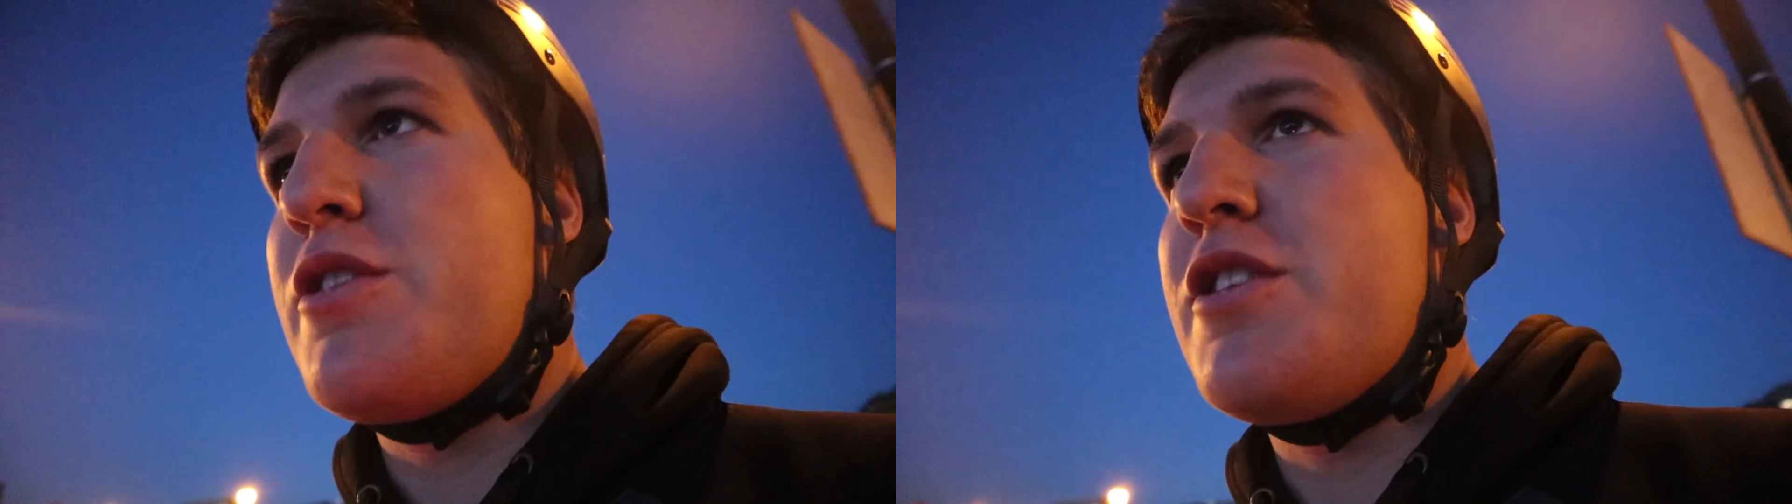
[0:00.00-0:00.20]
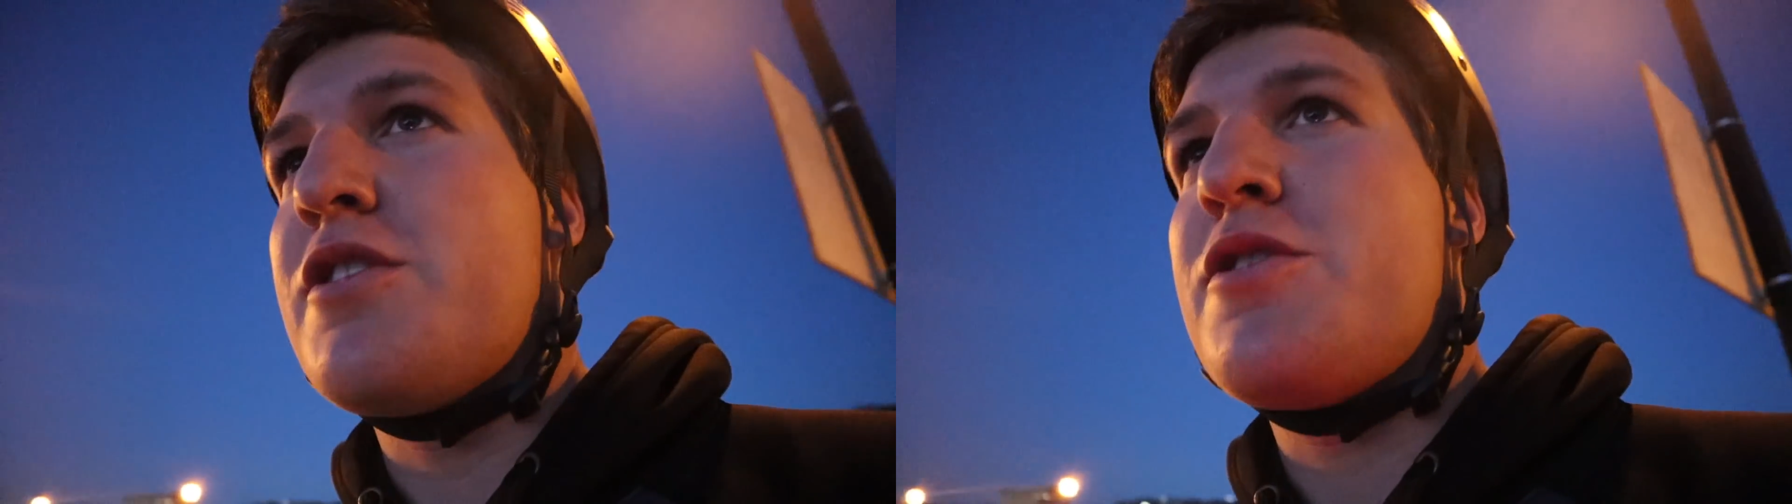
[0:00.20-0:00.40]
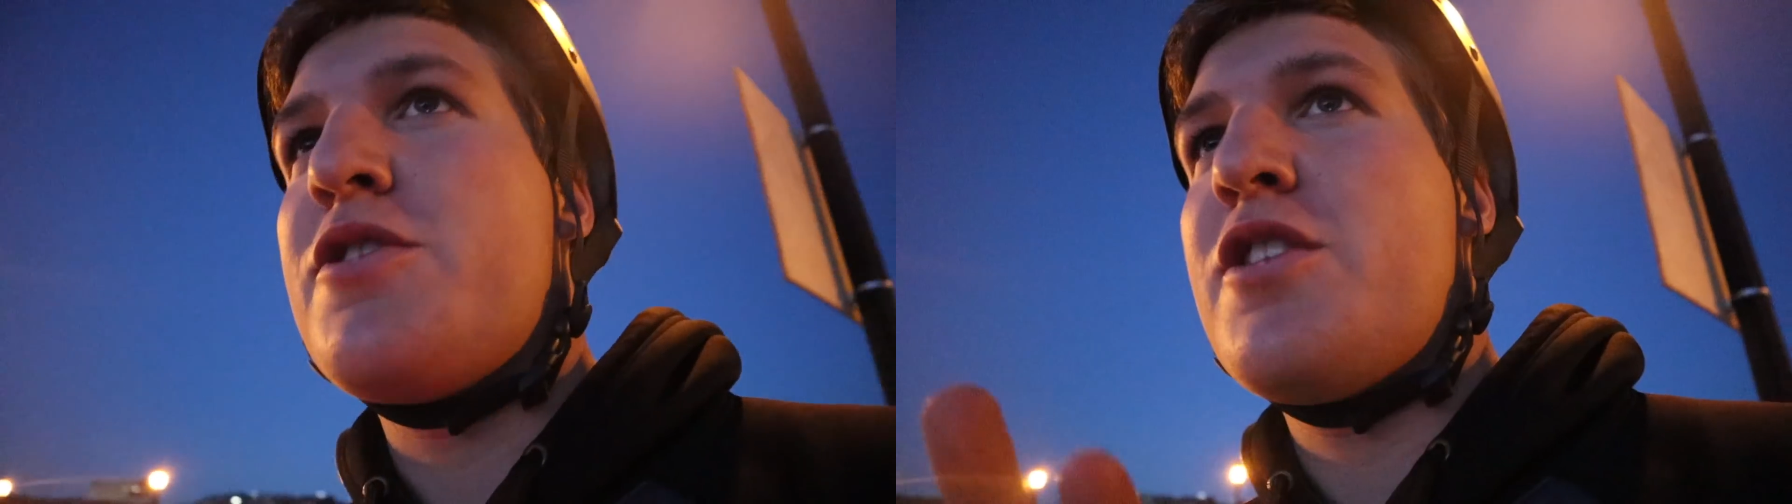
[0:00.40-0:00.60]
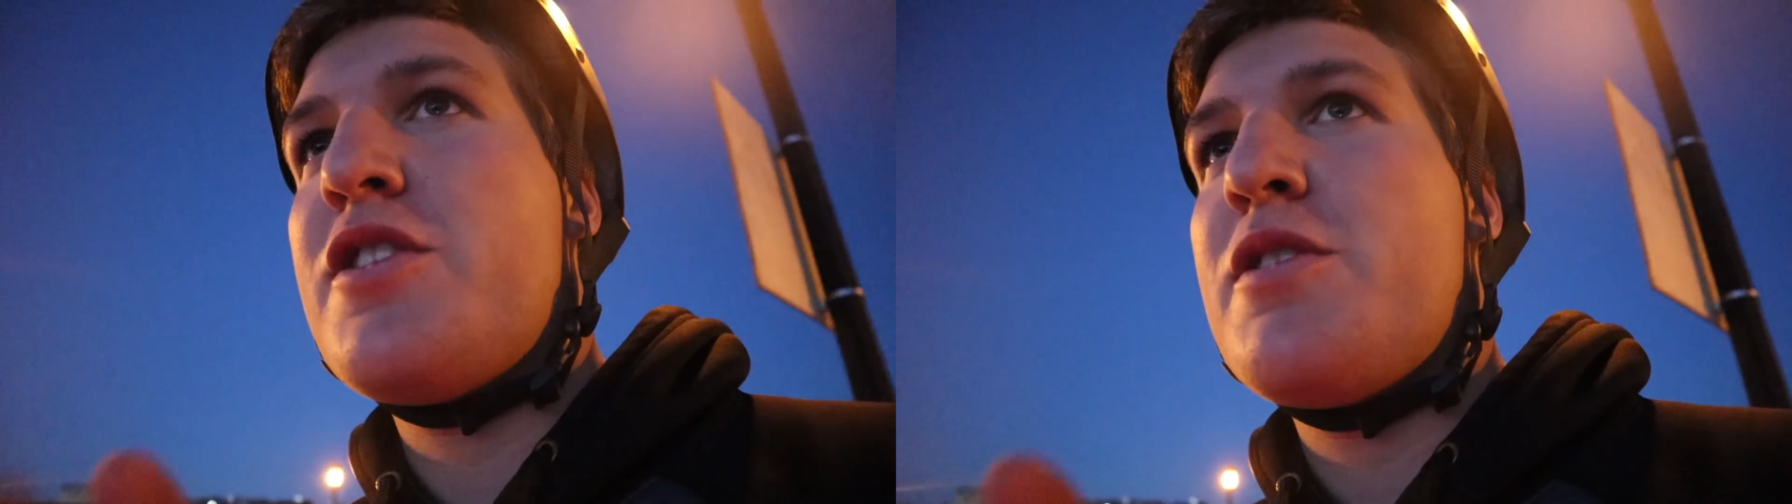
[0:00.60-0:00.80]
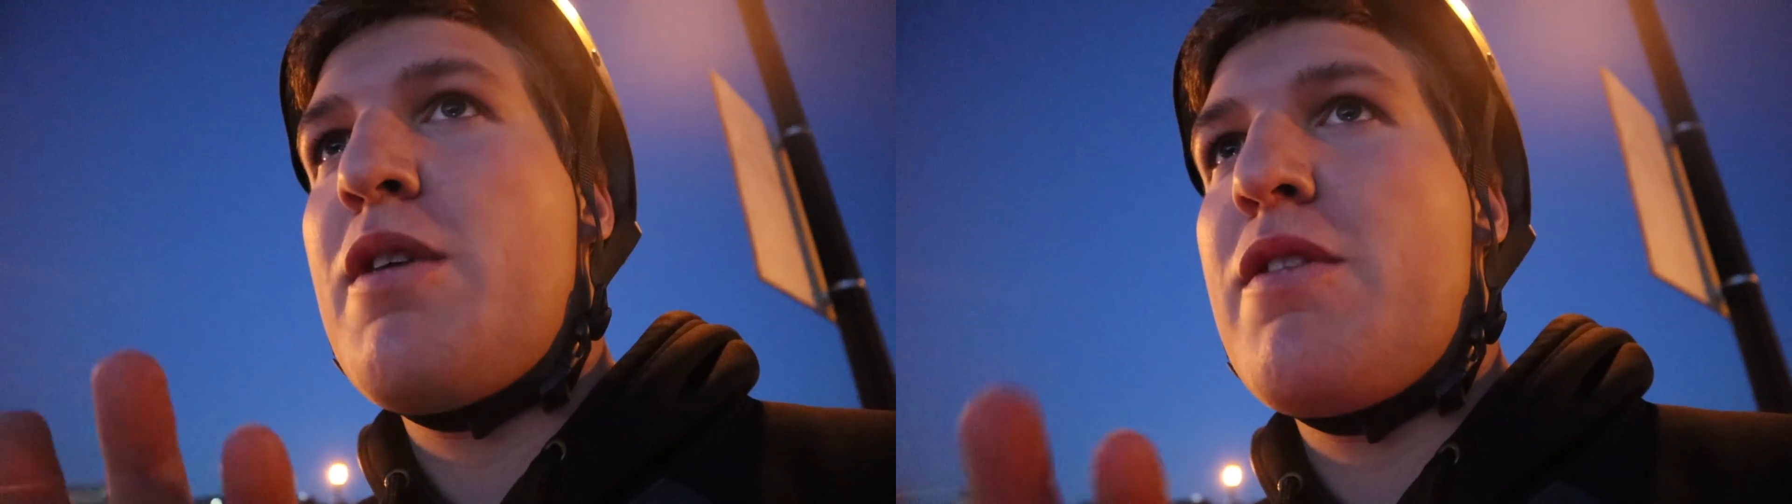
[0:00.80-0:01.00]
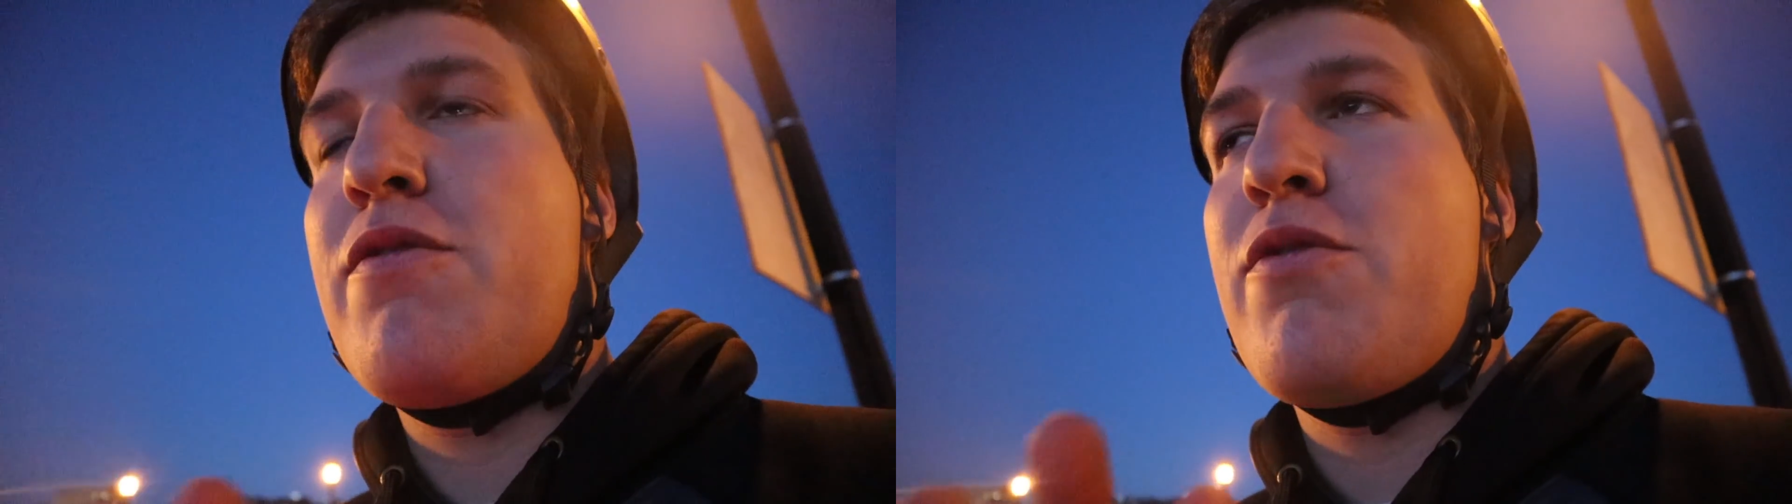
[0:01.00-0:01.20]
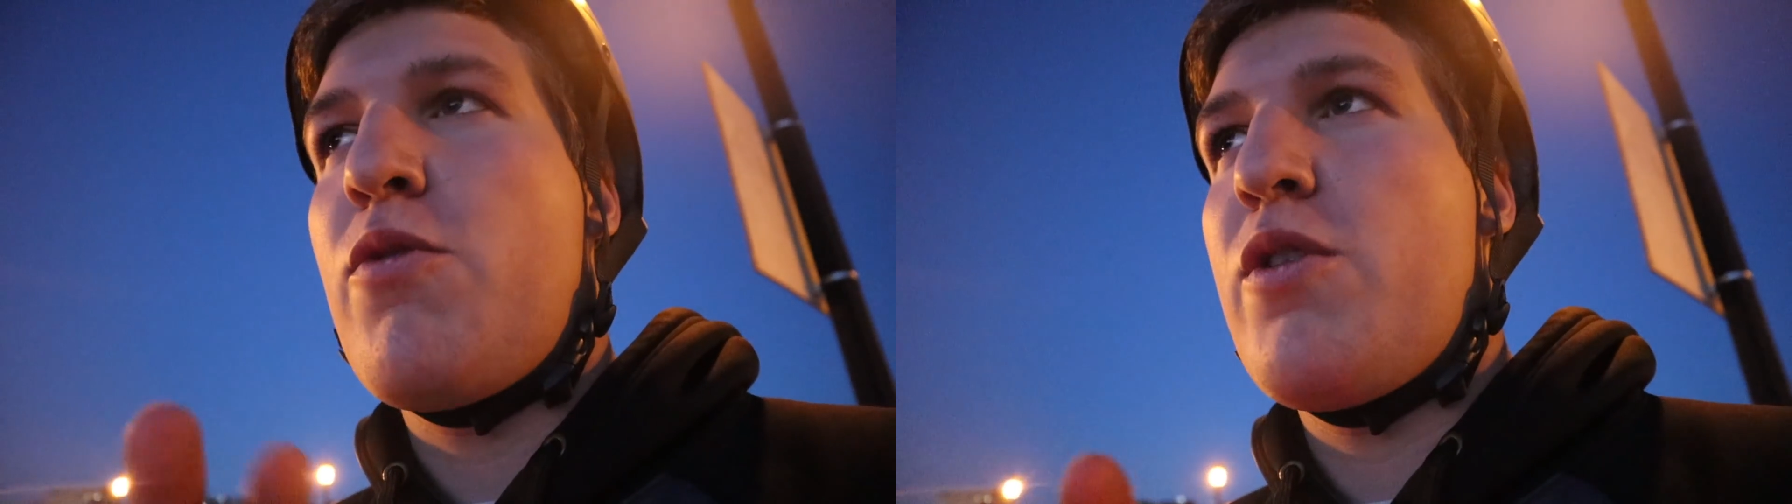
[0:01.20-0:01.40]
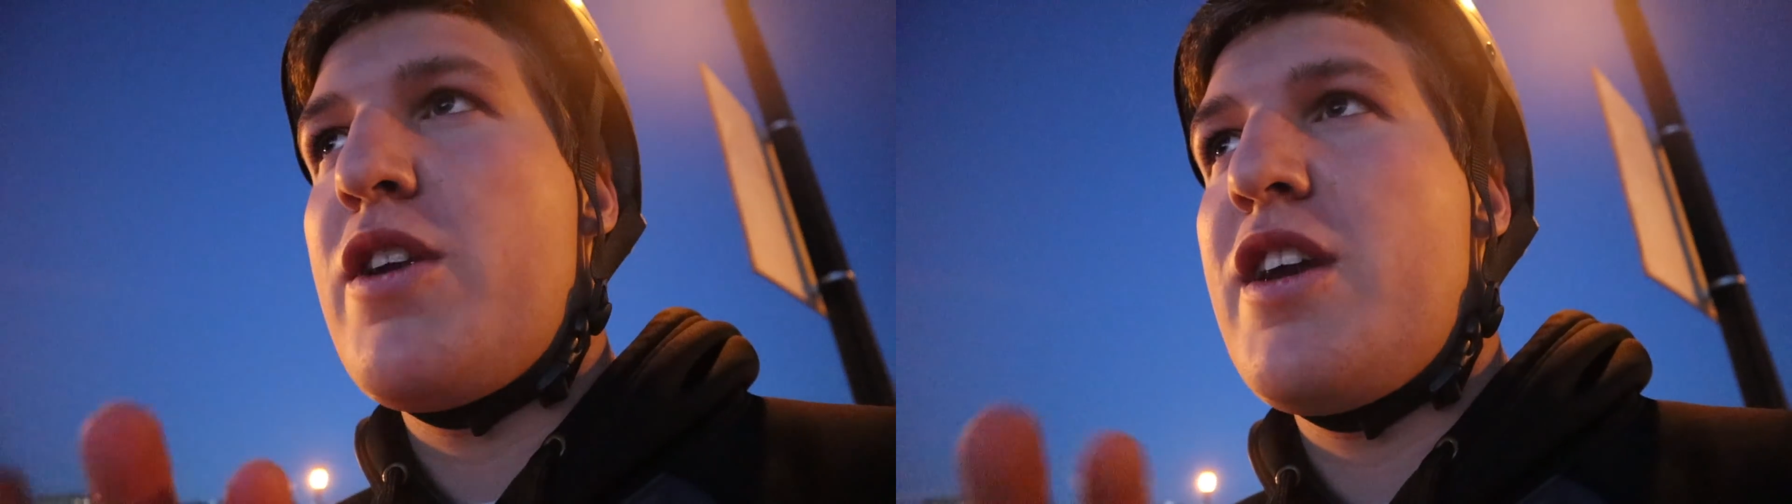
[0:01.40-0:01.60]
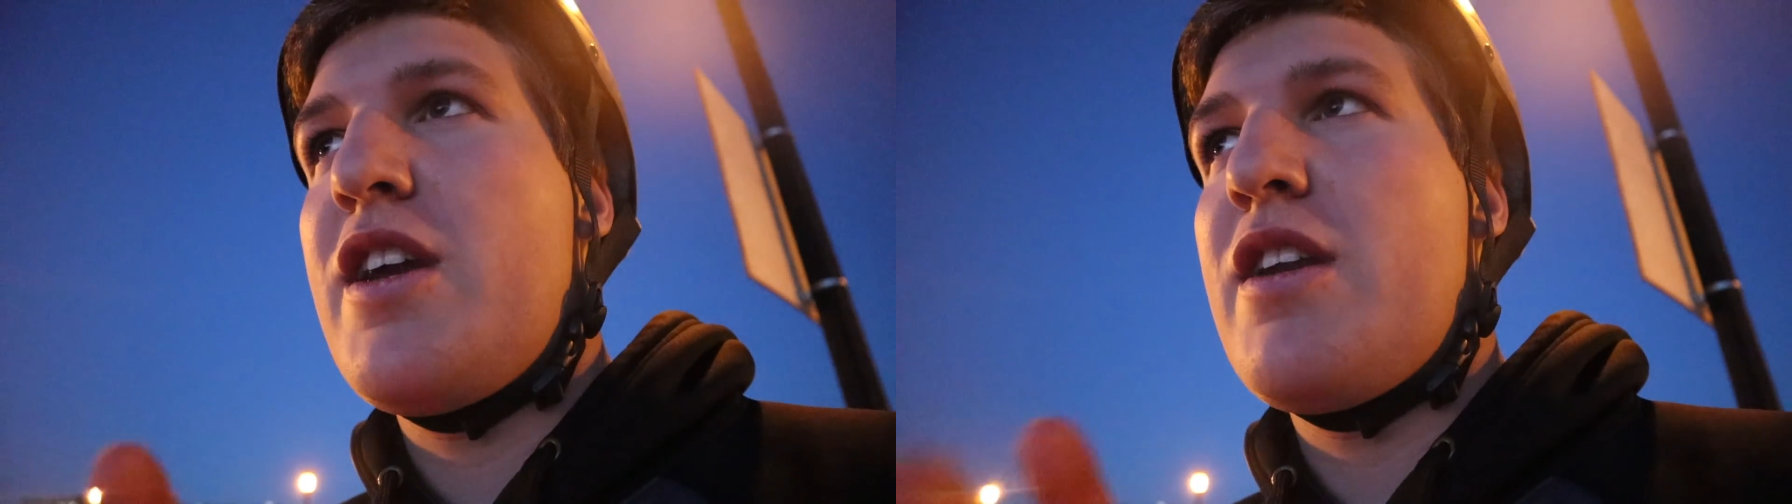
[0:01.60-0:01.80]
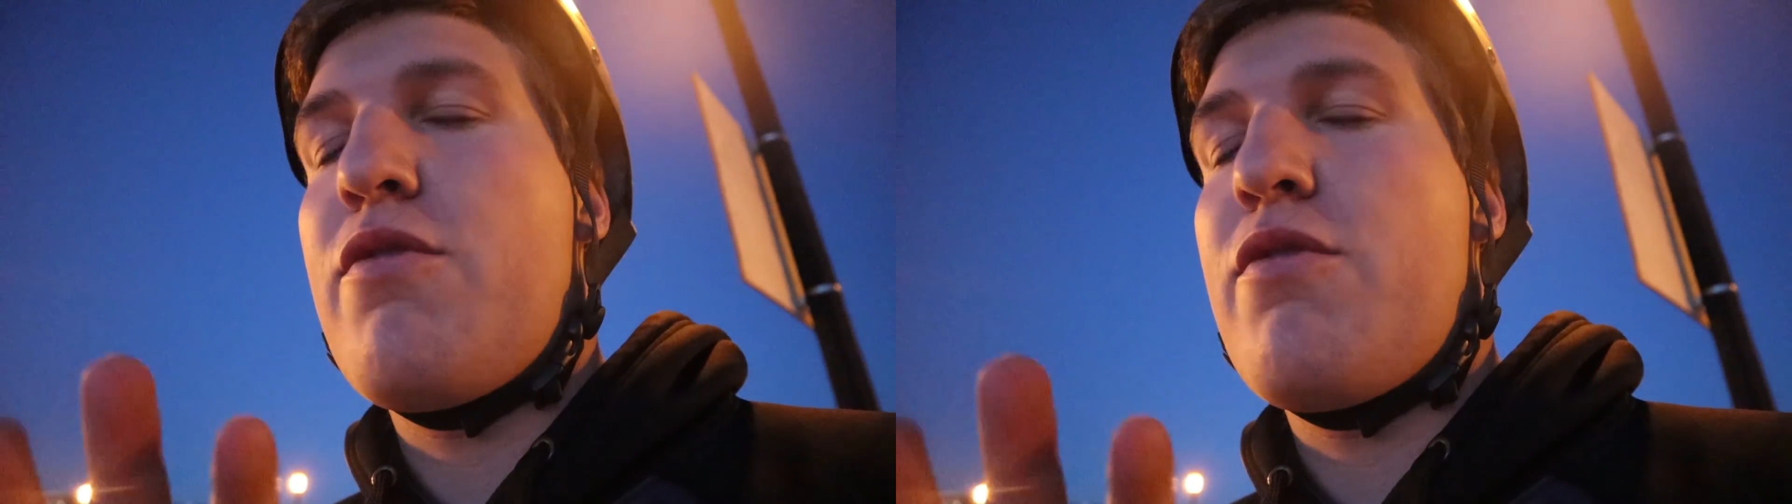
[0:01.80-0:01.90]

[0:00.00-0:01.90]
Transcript: which is just about 40